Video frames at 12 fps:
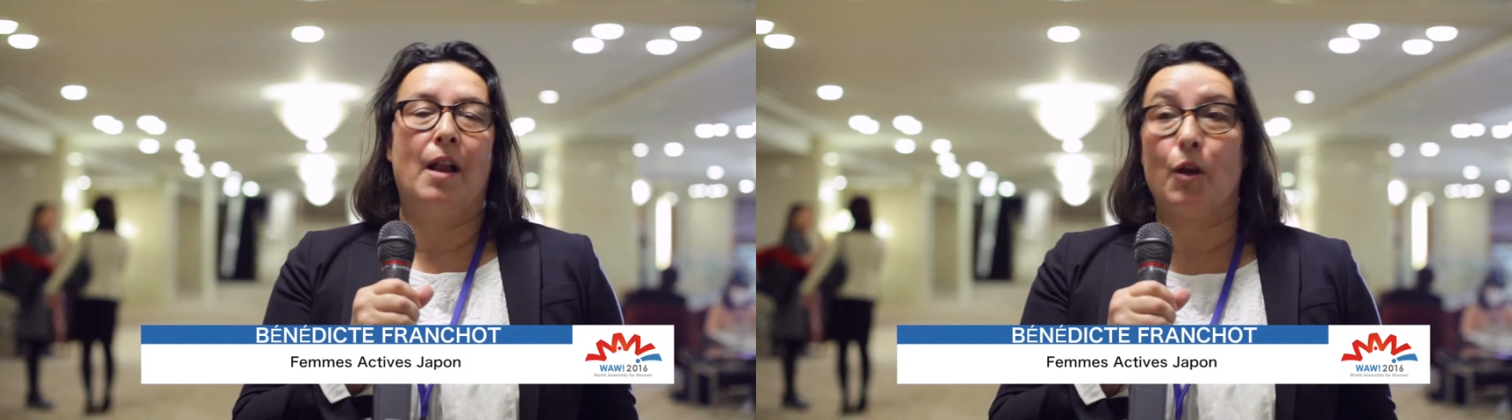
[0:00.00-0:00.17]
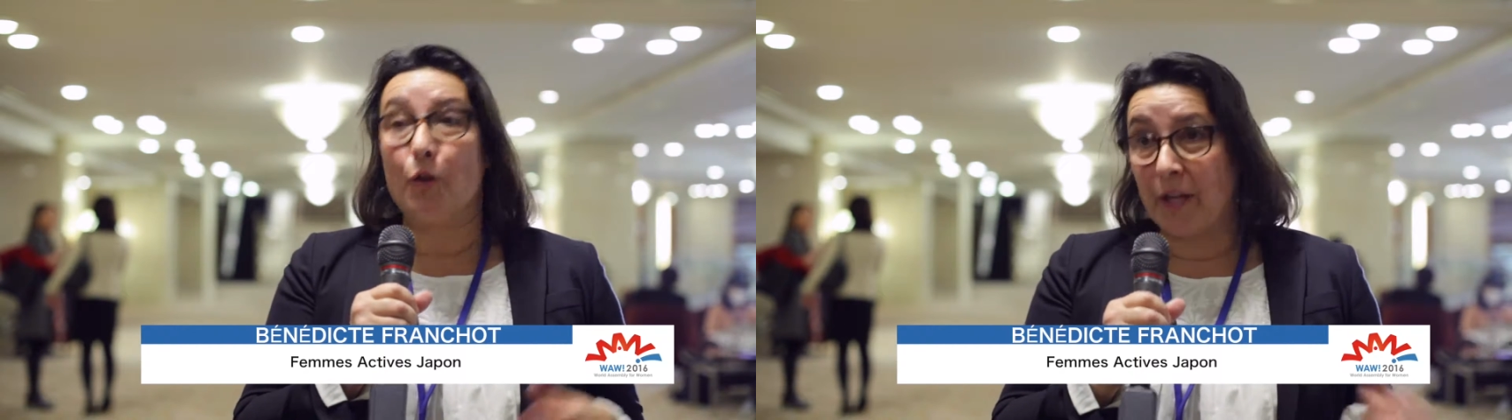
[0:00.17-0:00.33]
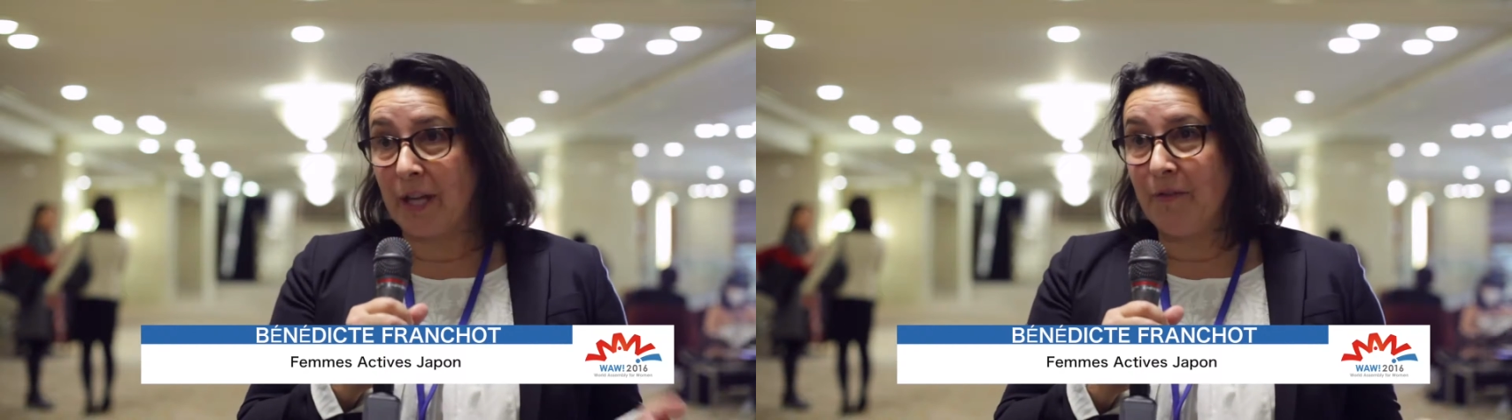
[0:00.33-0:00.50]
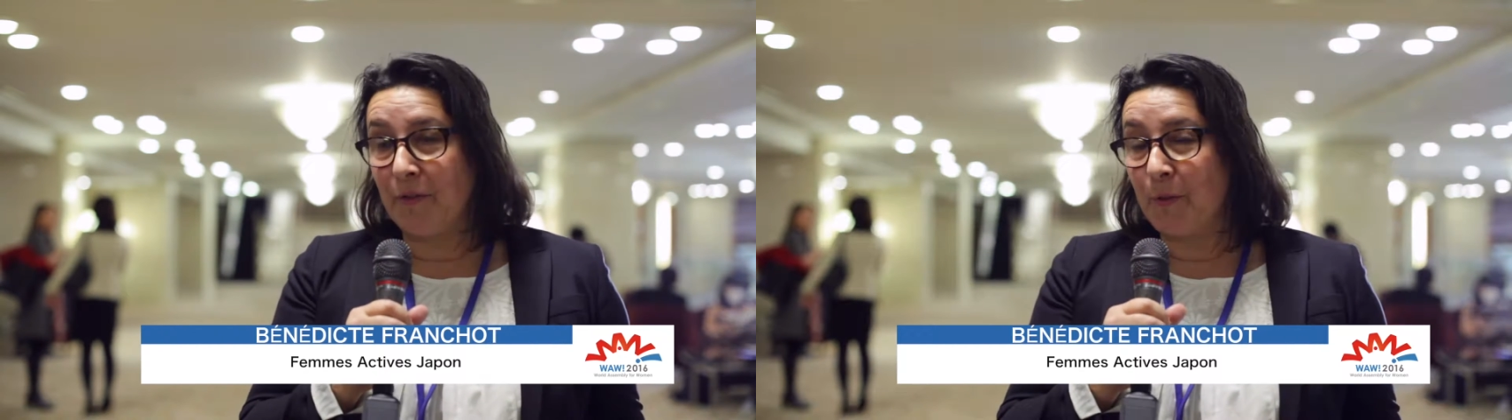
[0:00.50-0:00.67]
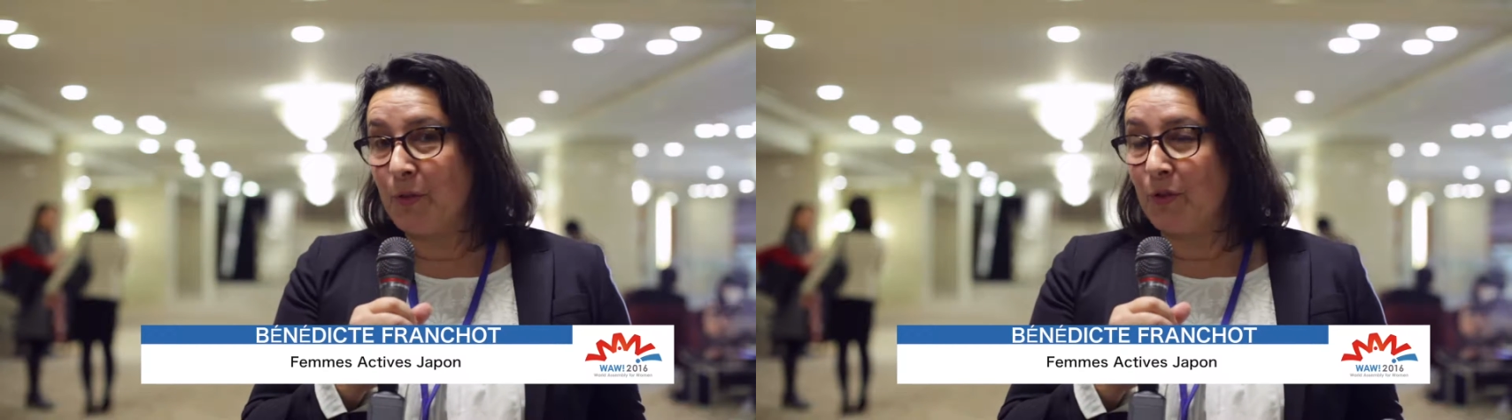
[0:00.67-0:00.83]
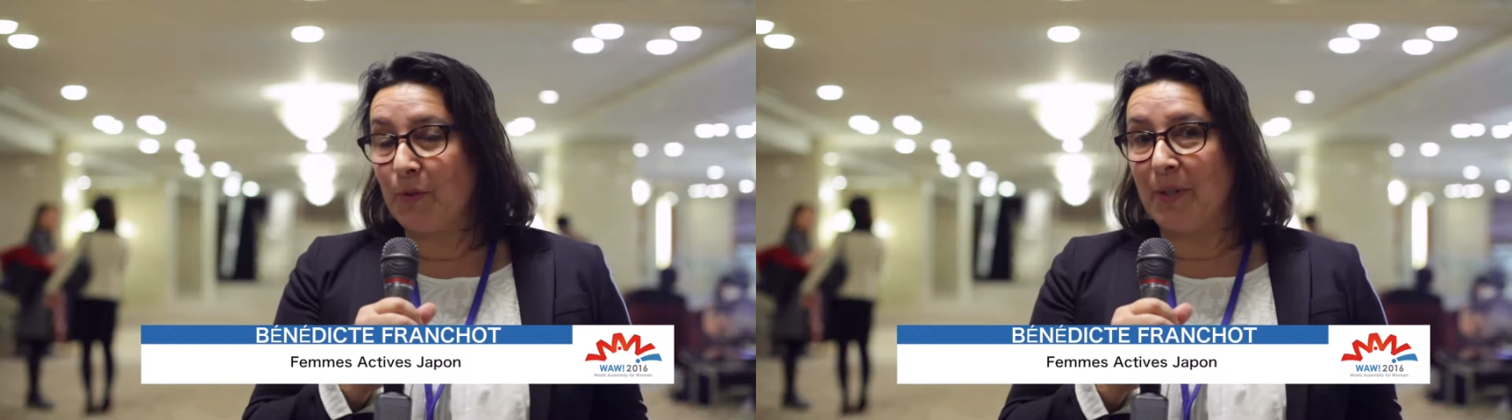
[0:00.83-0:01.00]
looking
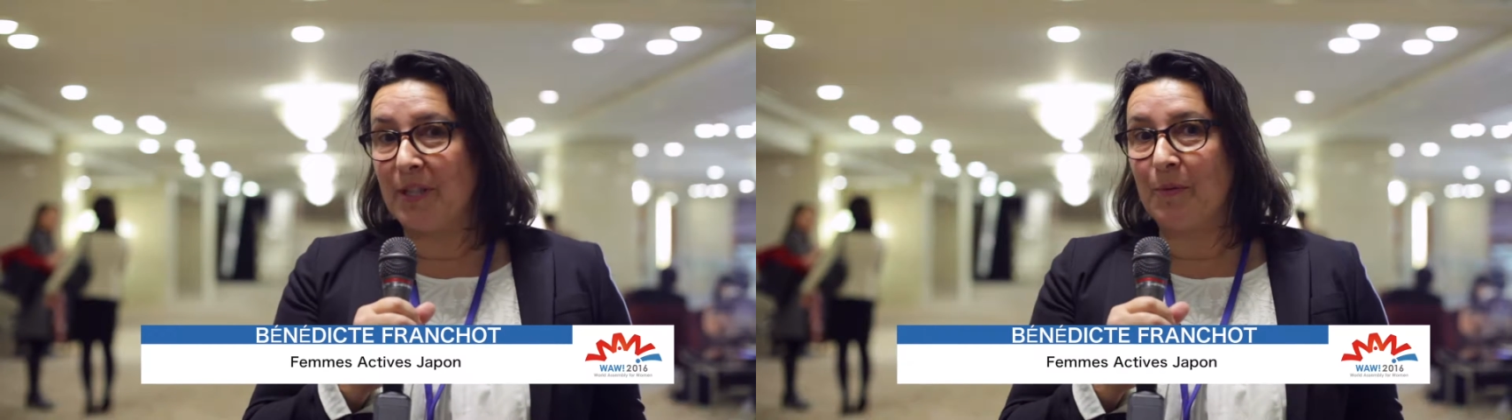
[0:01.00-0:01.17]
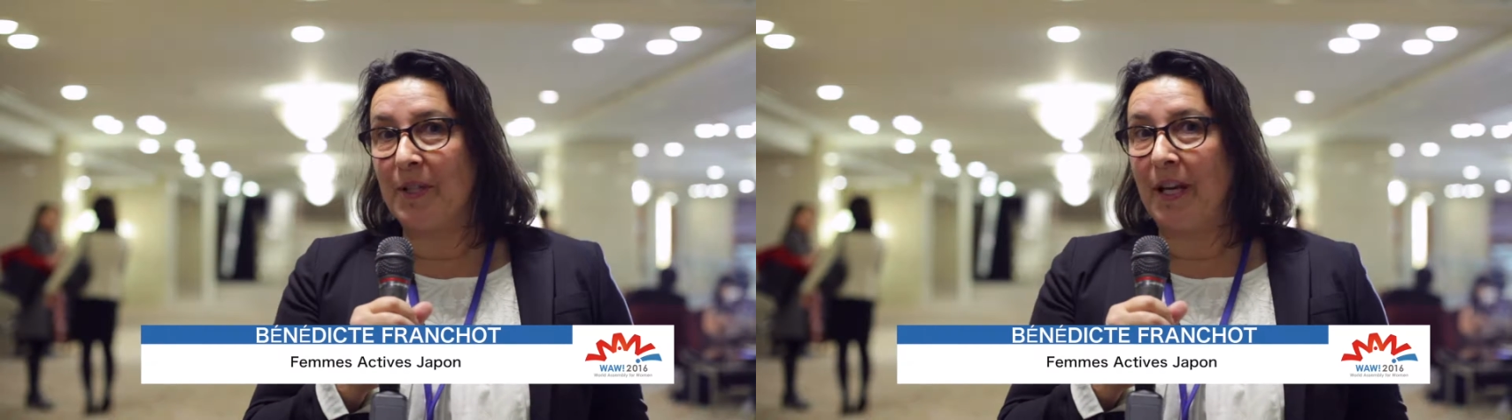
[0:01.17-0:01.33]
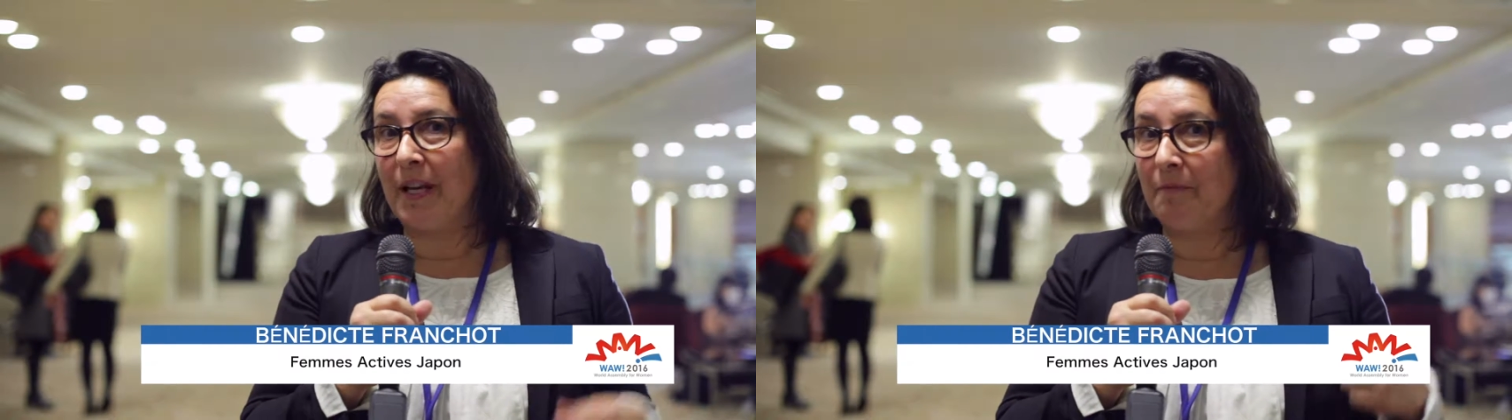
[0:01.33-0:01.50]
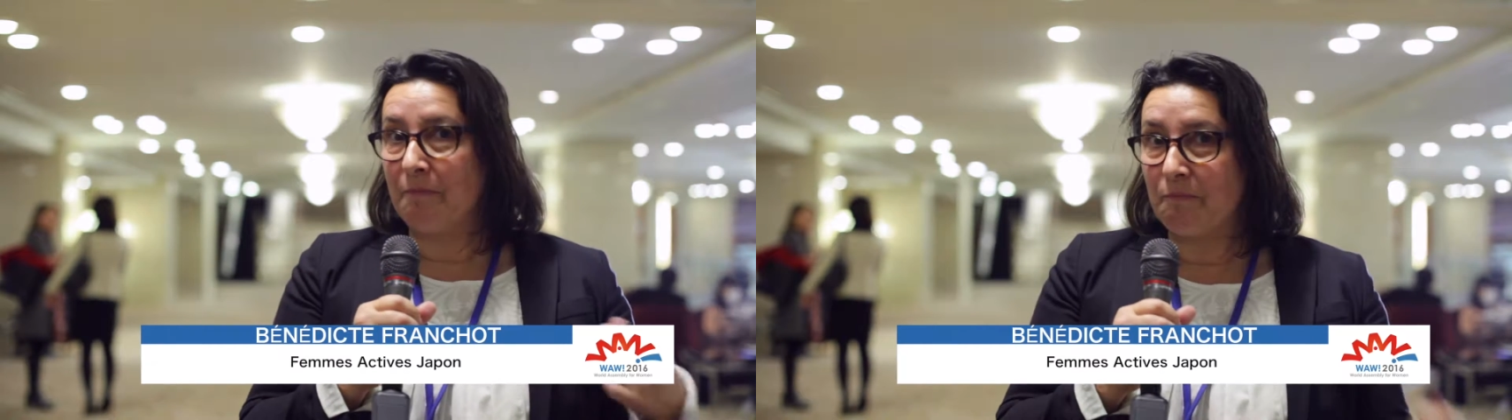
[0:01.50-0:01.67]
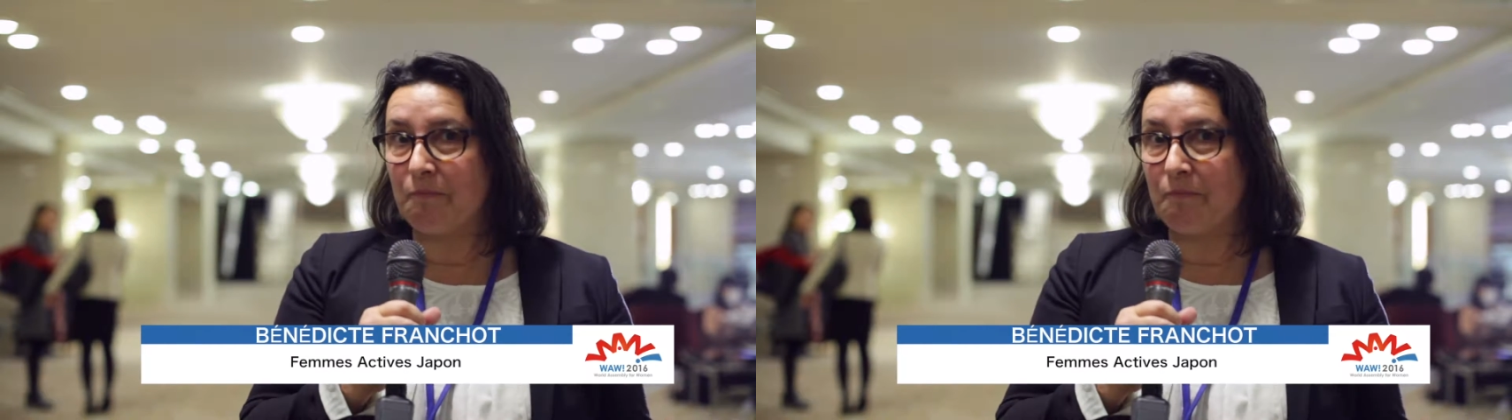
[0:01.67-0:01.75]
forward to it when I